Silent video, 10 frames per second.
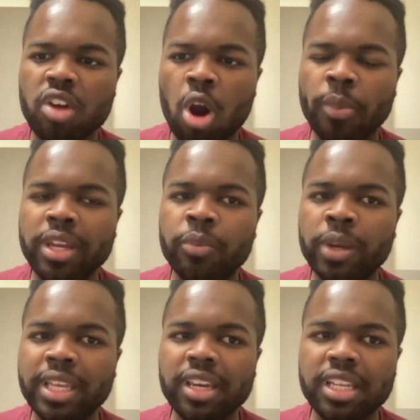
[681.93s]
are we
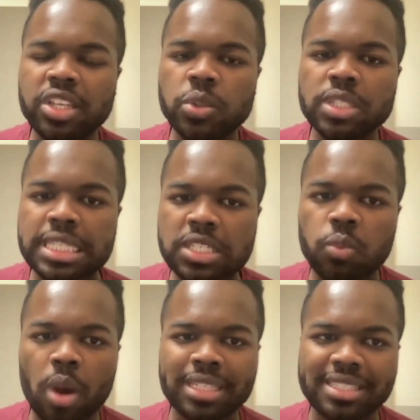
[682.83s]
really going to use this
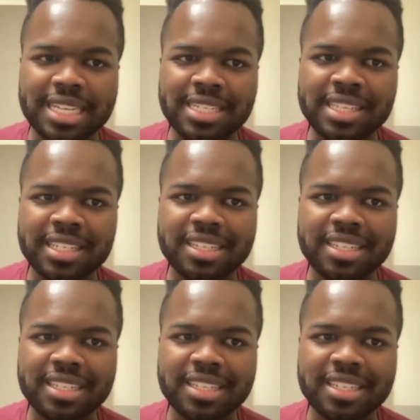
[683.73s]
one season